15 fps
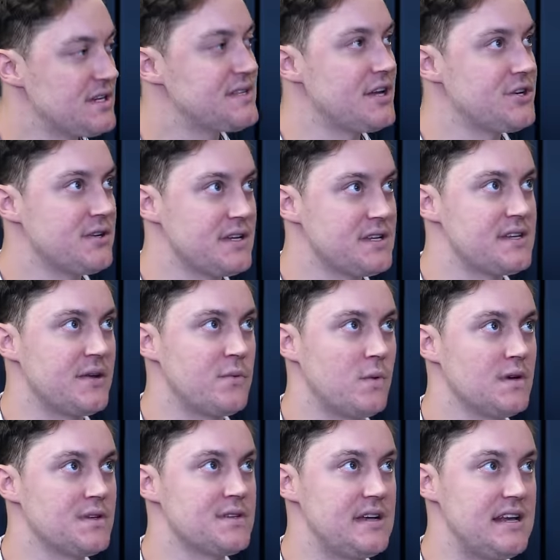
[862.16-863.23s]
essentially said
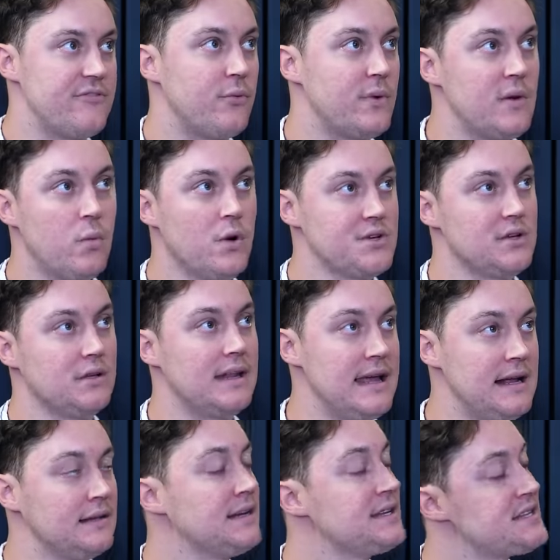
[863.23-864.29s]
was, if we want to
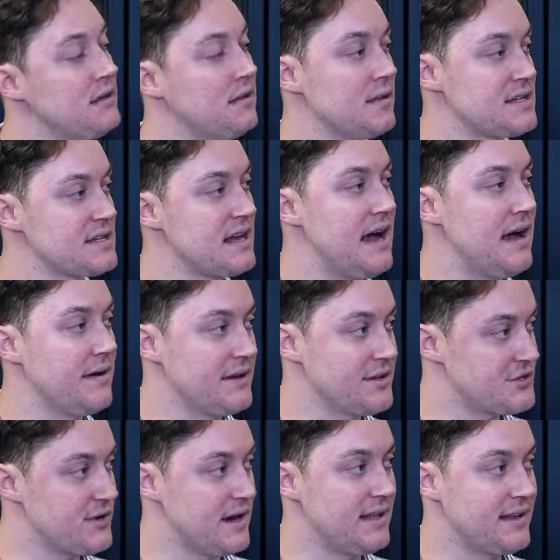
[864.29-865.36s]
legally sell this car in
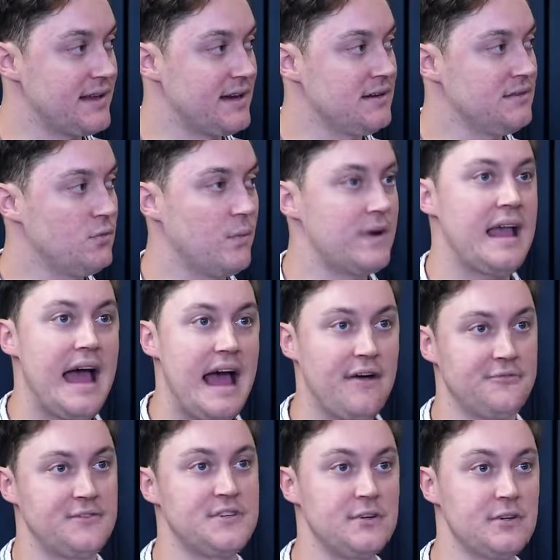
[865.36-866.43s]
Australia, we
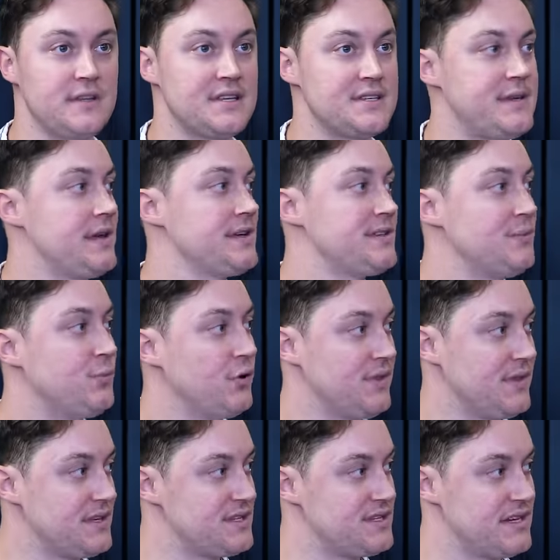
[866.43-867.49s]
have to do this test and put
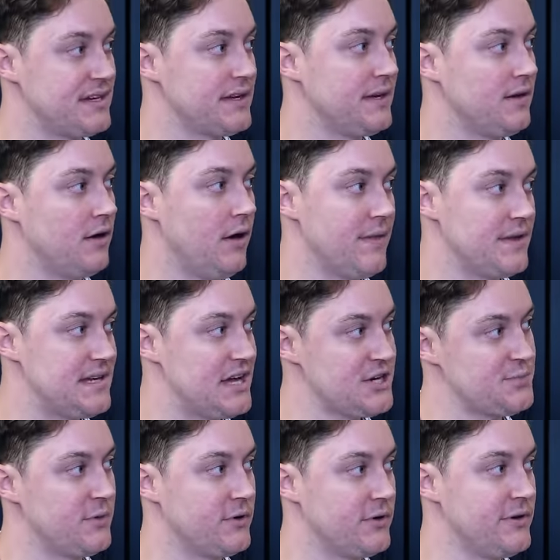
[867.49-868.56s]
this sticker on the
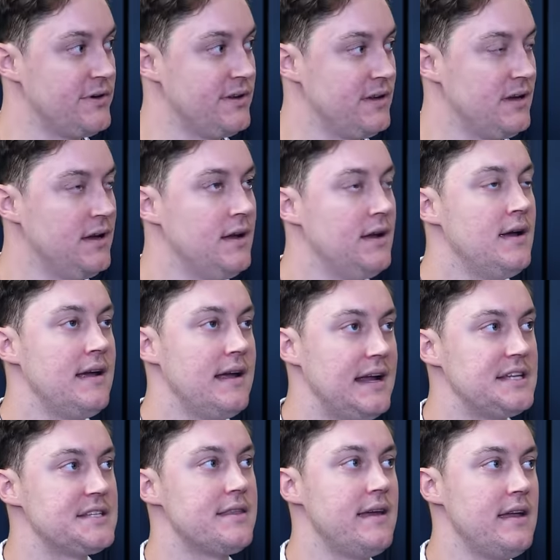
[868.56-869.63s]
dashboard.
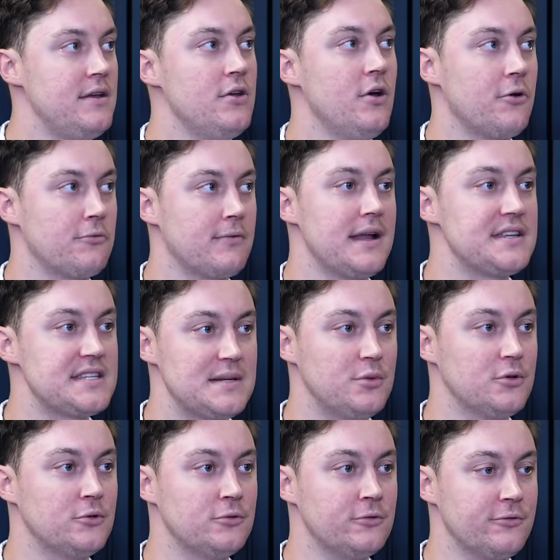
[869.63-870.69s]
It's then not
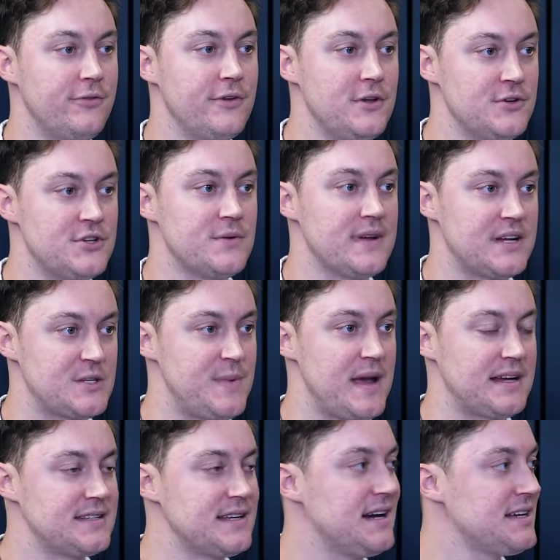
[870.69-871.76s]
reasonable for you to
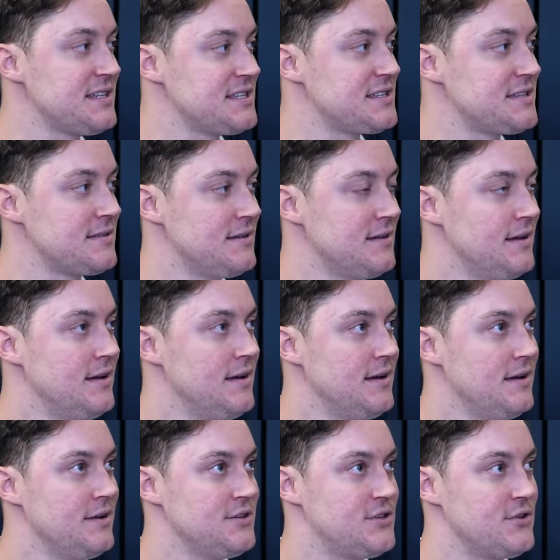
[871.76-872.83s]
expect us
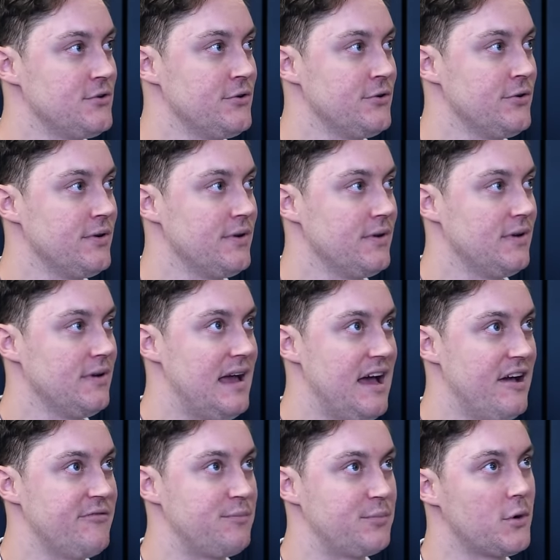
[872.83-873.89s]
to
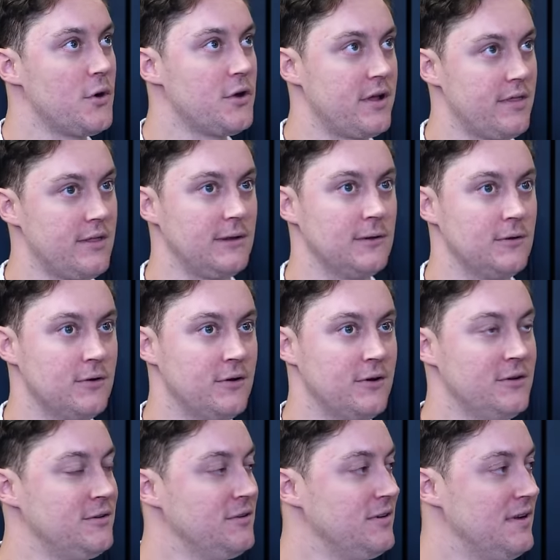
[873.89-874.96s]
have broken the law